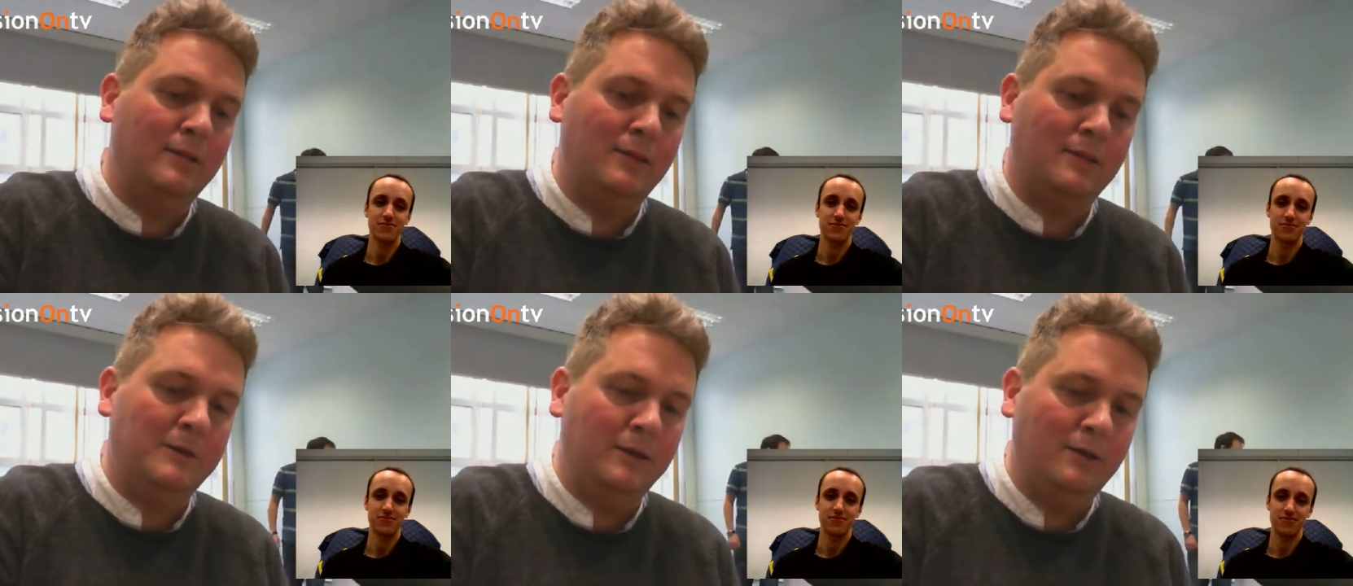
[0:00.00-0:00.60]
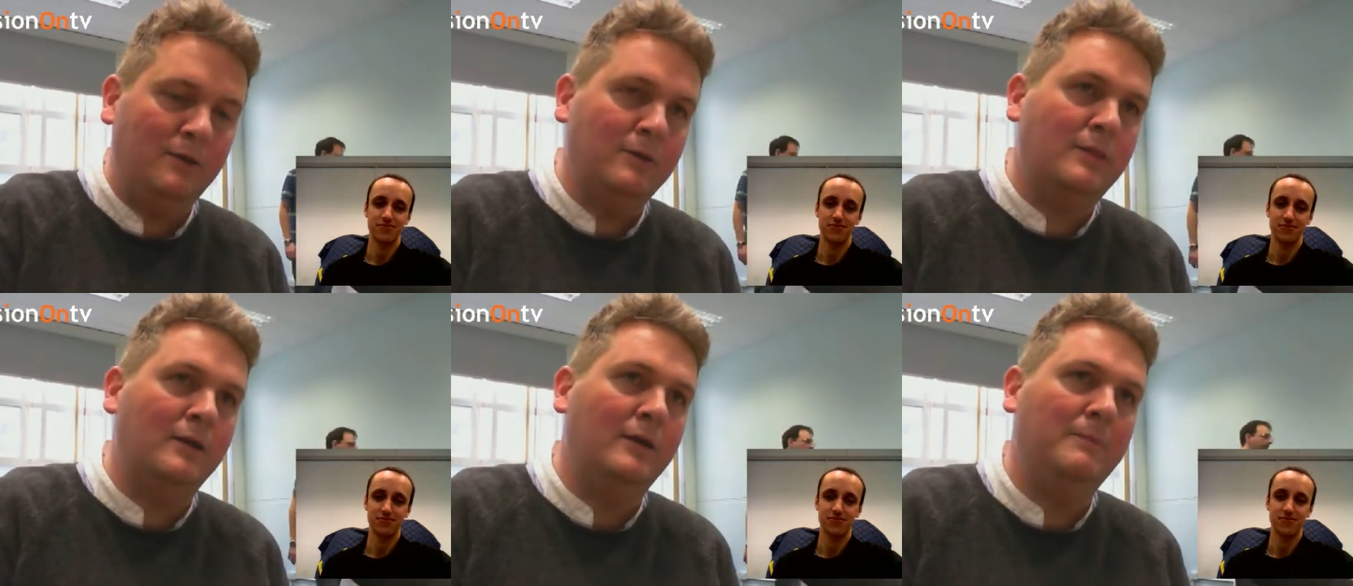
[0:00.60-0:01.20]
Speaker 1: This is about a
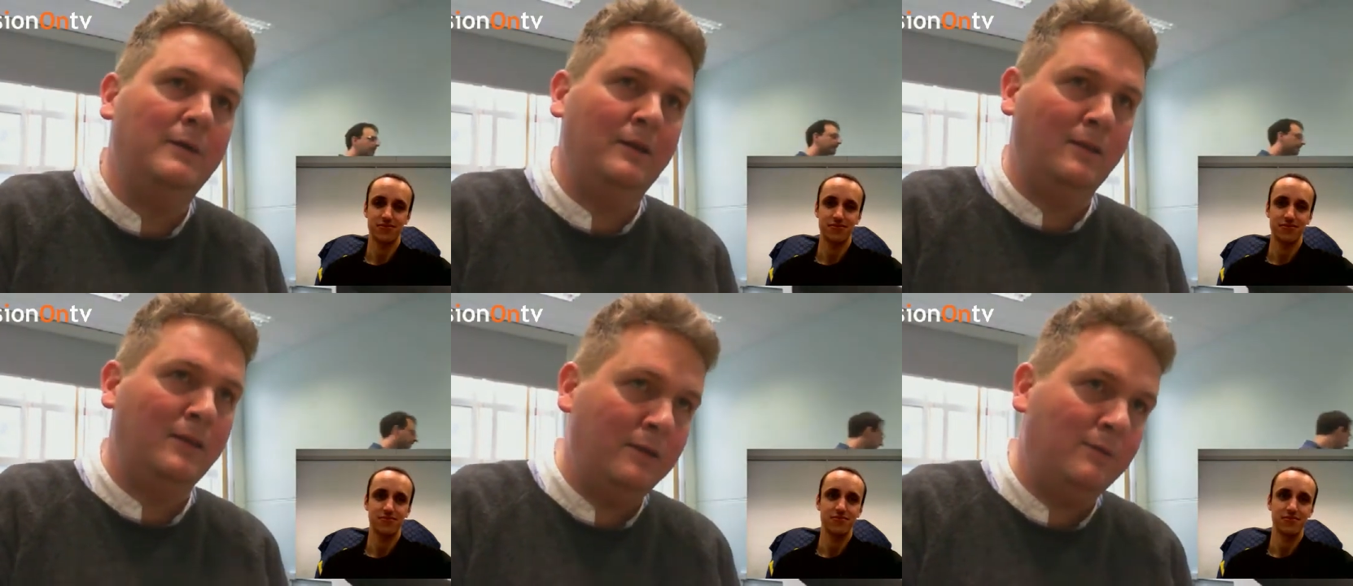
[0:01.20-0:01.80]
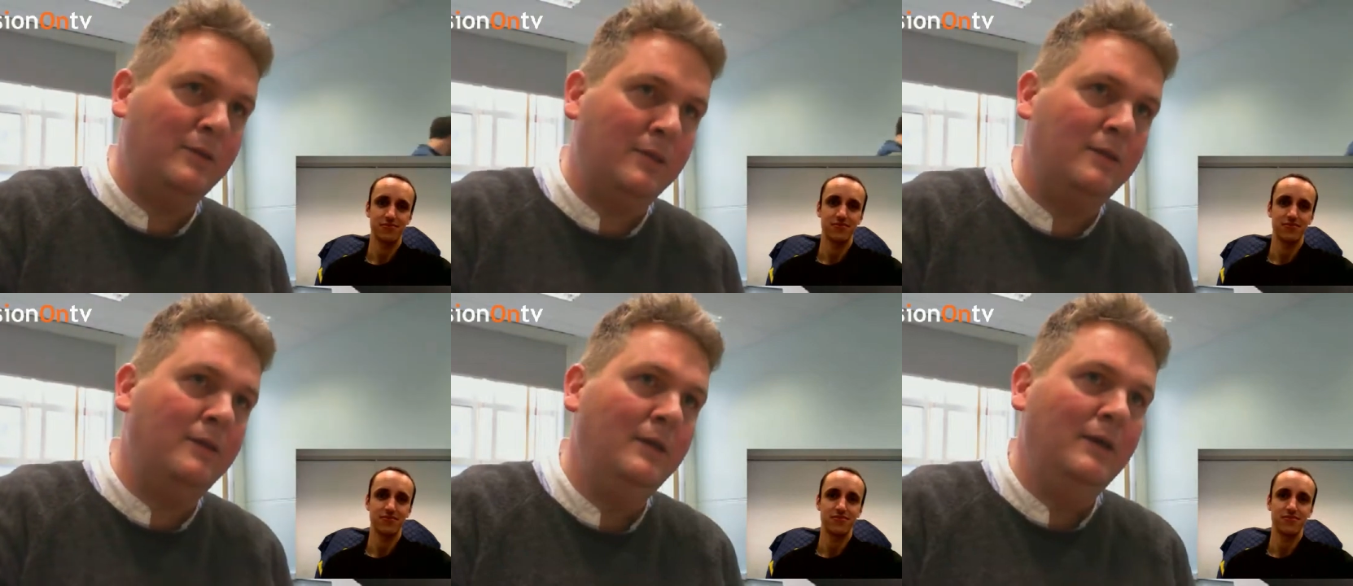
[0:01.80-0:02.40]
long-term
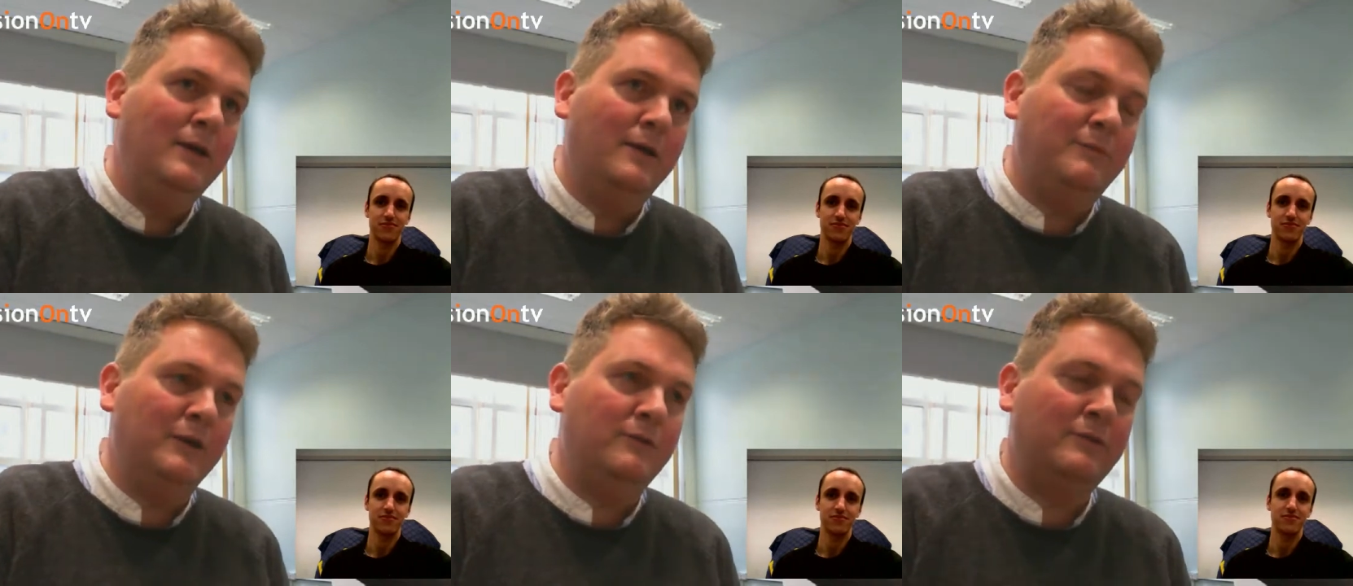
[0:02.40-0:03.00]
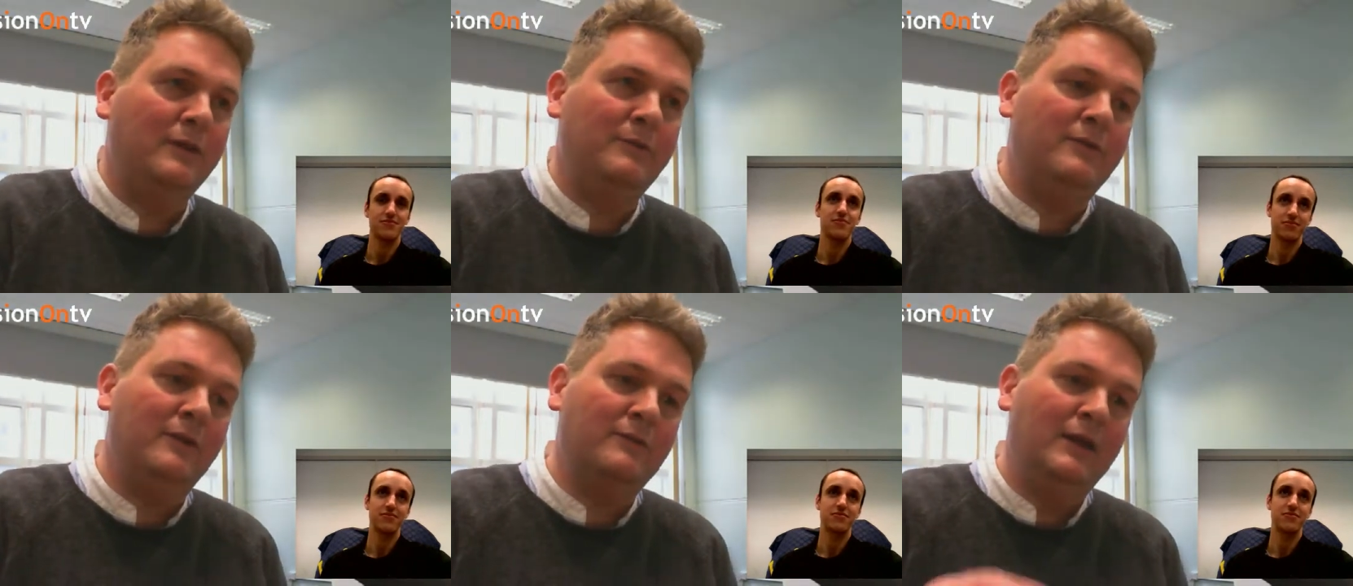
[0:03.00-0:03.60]
integrity of those
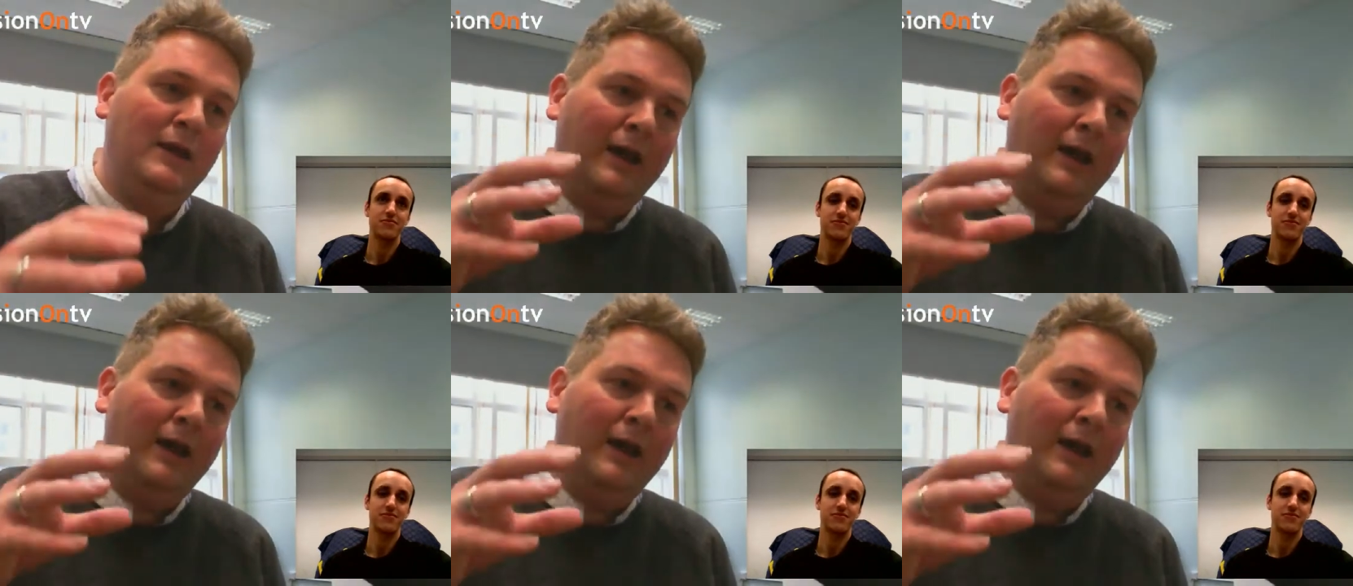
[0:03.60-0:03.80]
services,